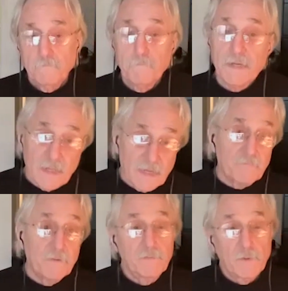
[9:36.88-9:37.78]
But a lot
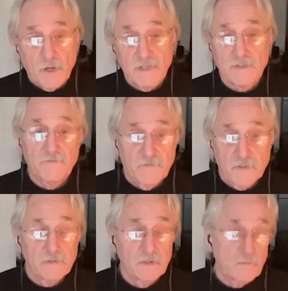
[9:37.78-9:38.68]
of people also
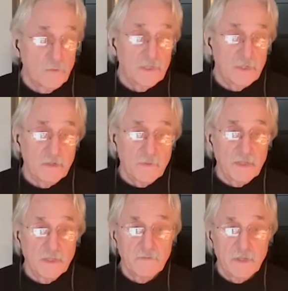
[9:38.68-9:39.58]
feel that we should be
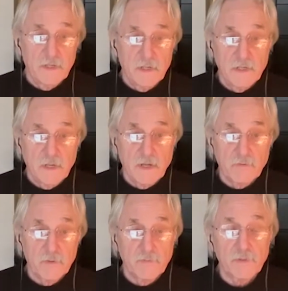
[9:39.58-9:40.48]
living in an
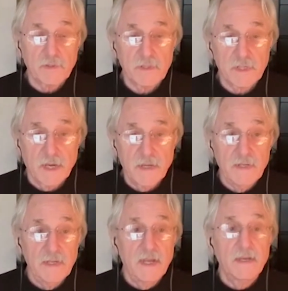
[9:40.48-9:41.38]
equitable
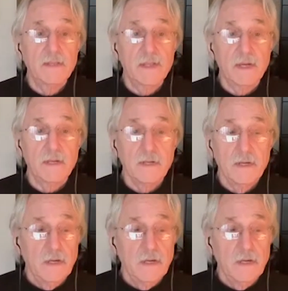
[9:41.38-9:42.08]
society, and that